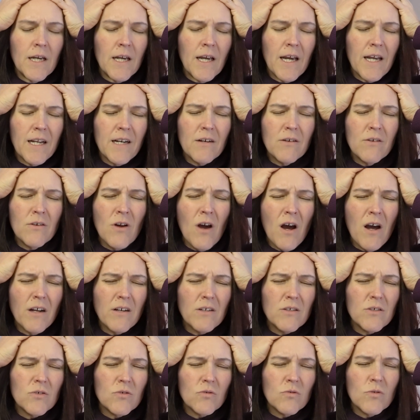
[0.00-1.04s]
and are not
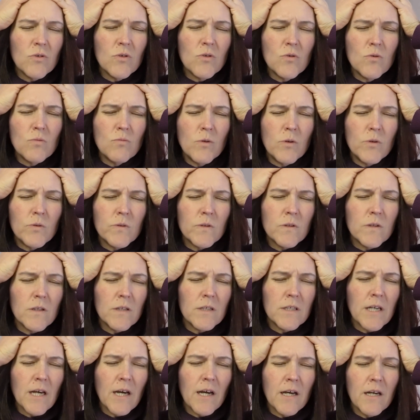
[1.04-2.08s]
true most of the
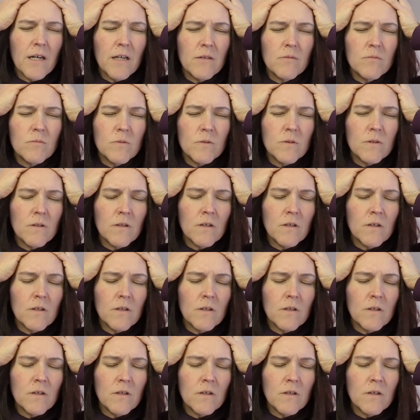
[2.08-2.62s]
times.